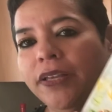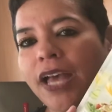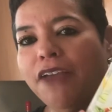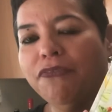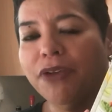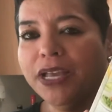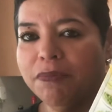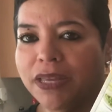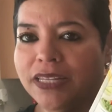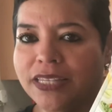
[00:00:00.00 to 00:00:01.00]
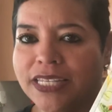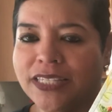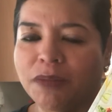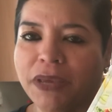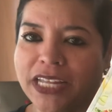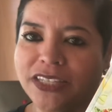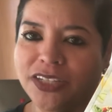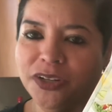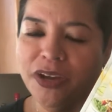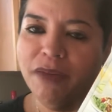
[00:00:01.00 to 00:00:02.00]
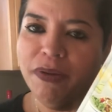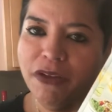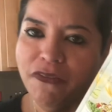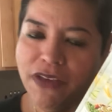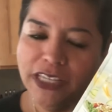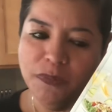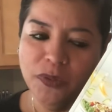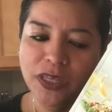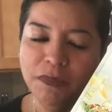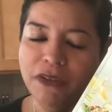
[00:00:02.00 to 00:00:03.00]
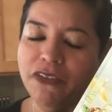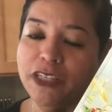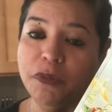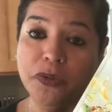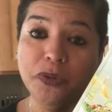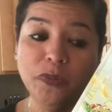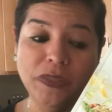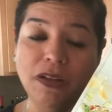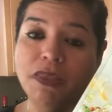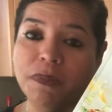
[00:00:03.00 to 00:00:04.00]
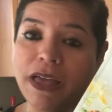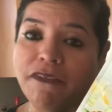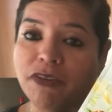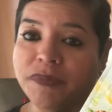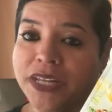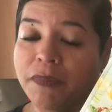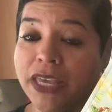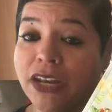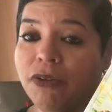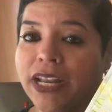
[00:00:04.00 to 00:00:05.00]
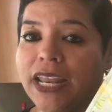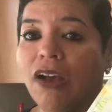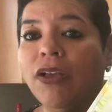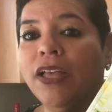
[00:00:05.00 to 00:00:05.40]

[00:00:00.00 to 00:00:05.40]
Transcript: I've recommended this on my Instagram, on my Facebook, and my Facebook groups, and all the platforms that I'm in right now.